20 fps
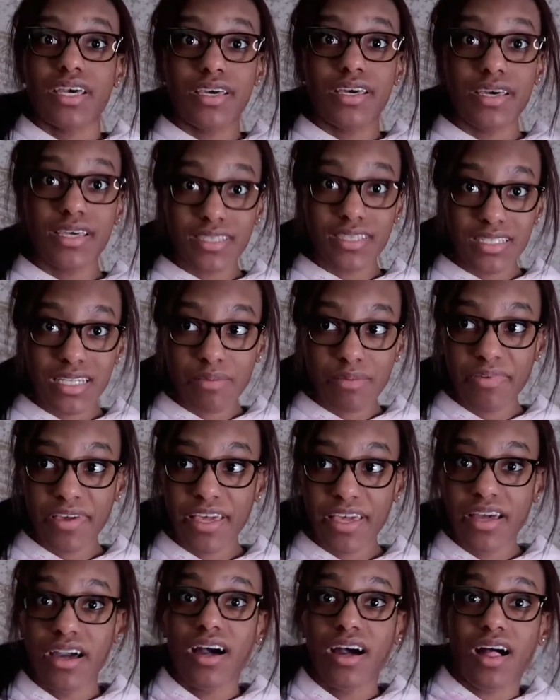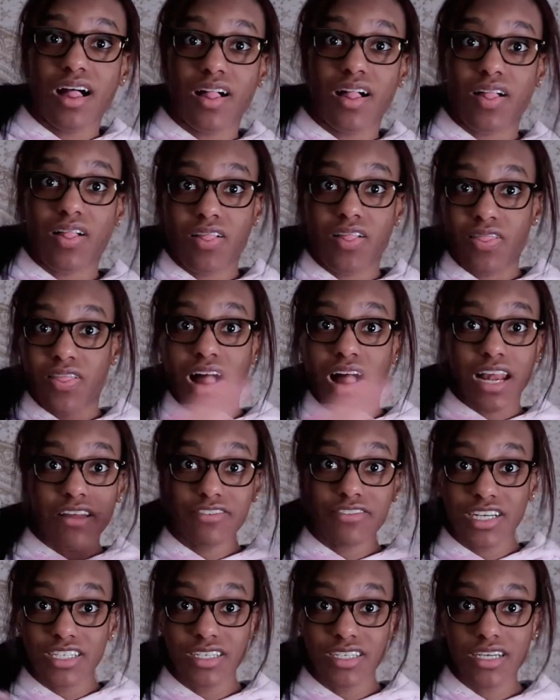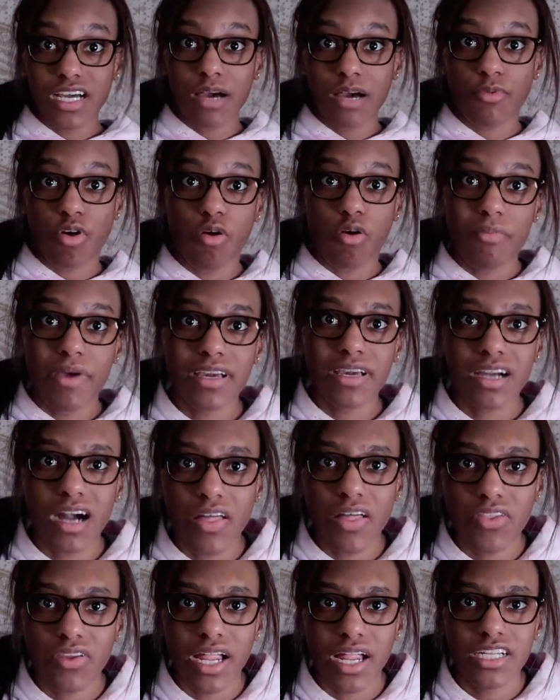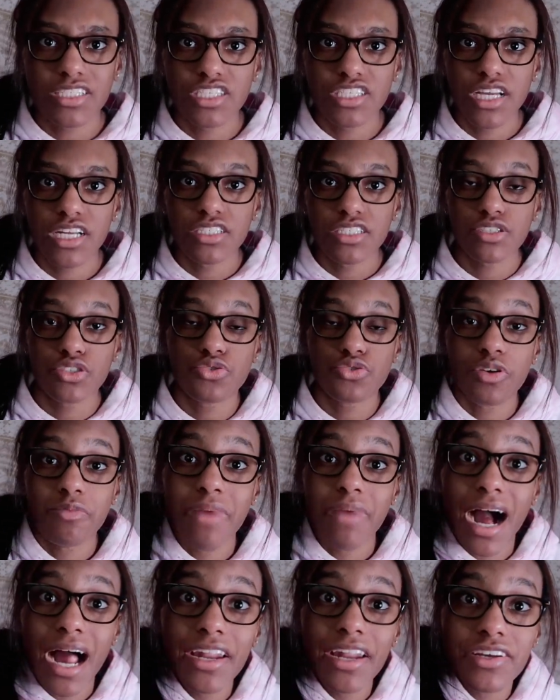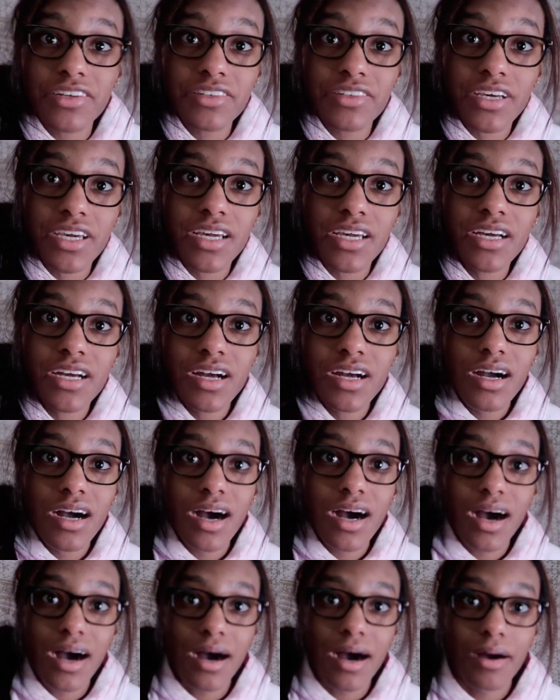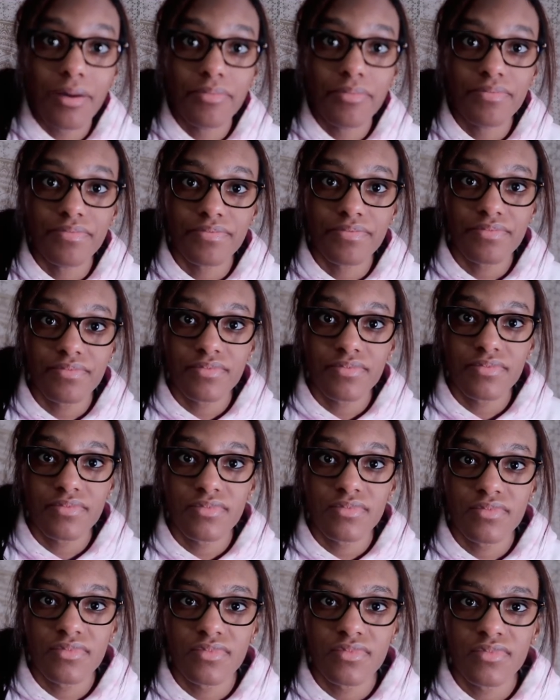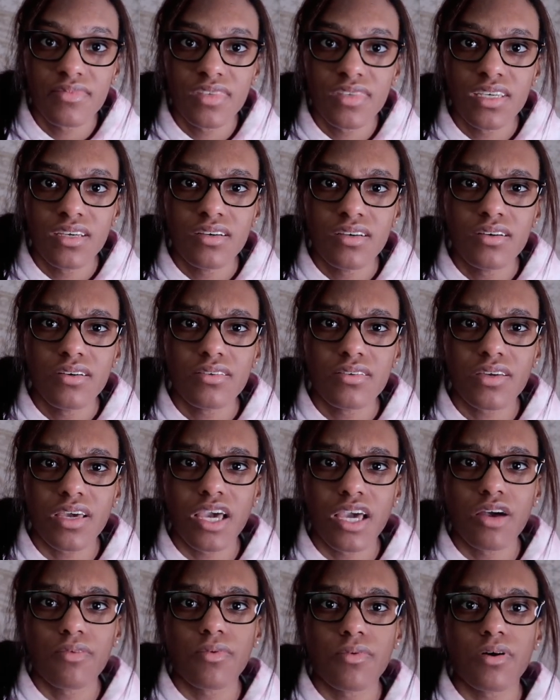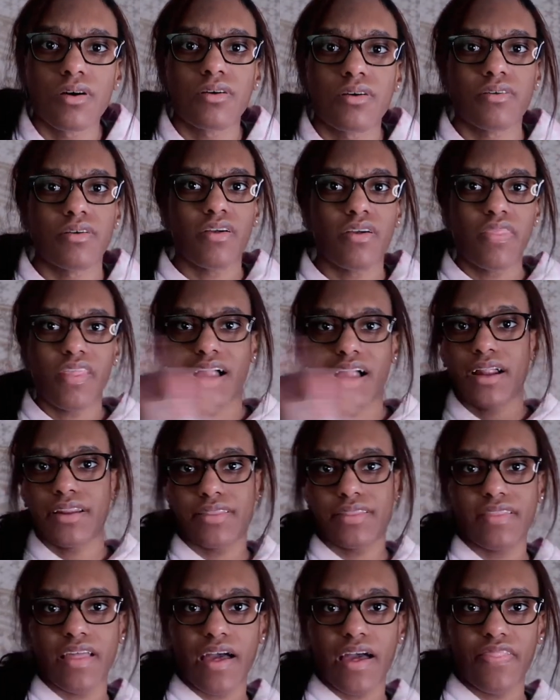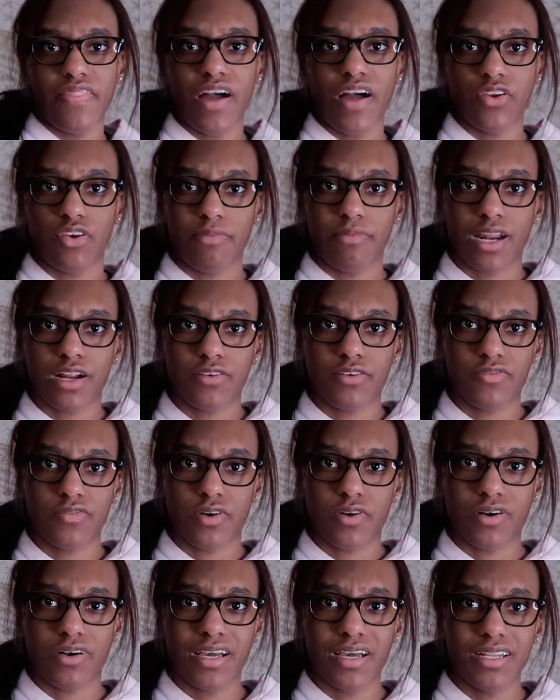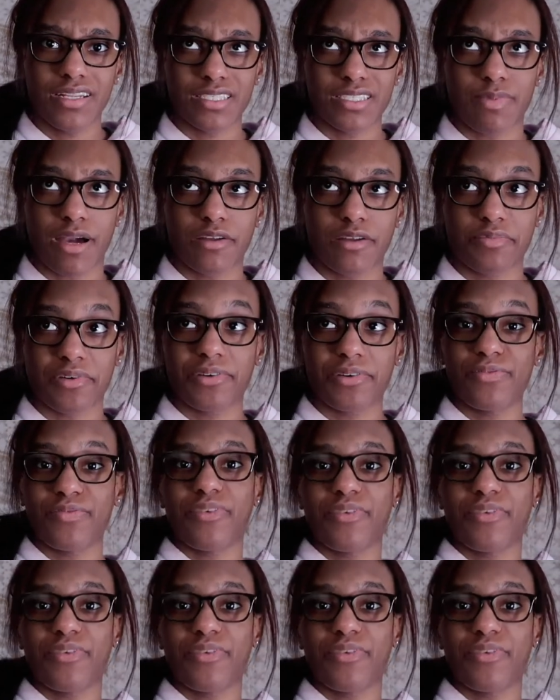It's gonna be a lot of changing up. Oh my god, the lighting changed dramatically. Um, okay, well, that, that, that don't matter. Well, it does matter, but.